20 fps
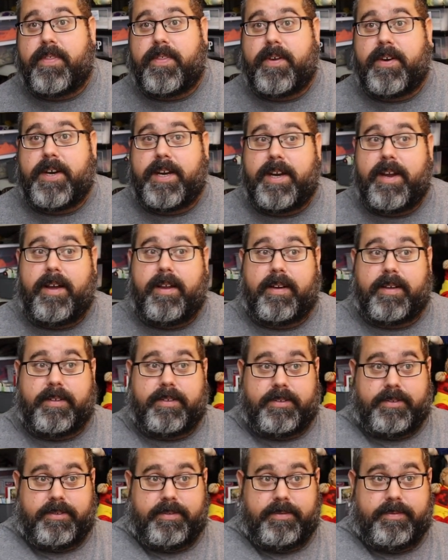$30
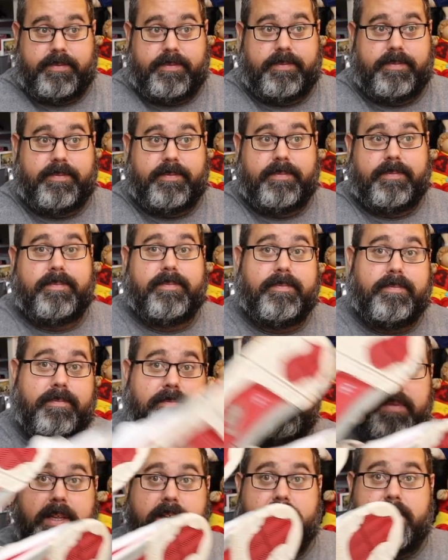
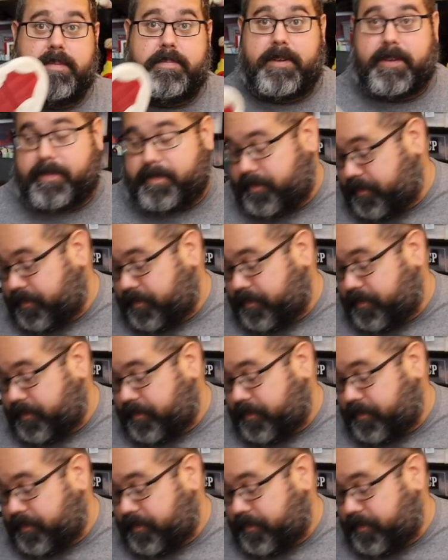plus shipping.